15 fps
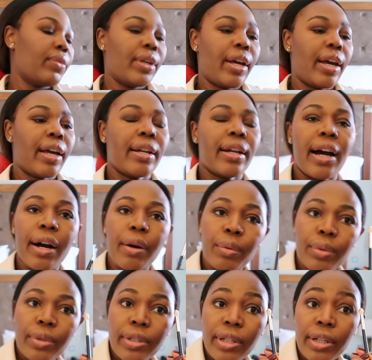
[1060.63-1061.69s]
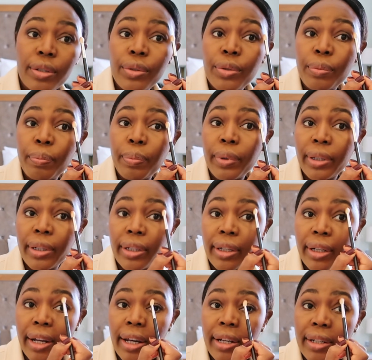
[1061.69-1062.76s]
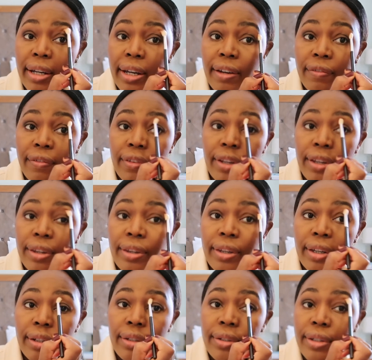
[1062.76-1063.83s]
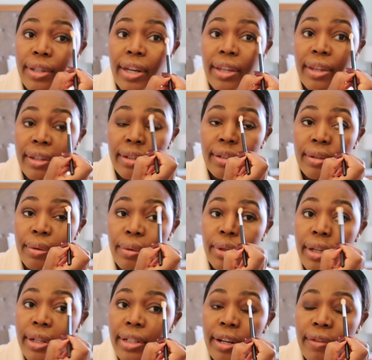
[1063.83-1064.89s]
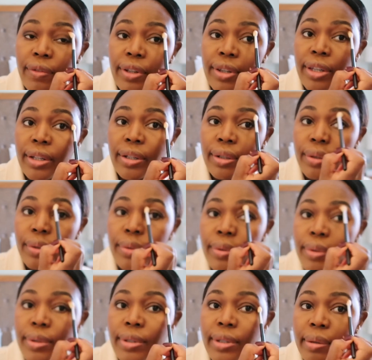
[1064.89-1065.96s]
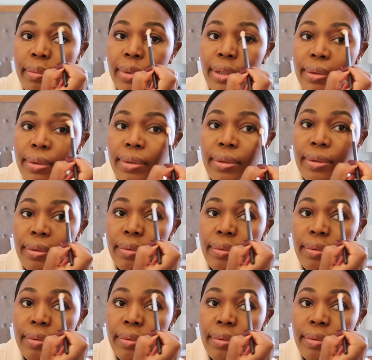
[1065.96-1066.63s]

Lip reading: and I will start to blend everything together so that everything looks seamless.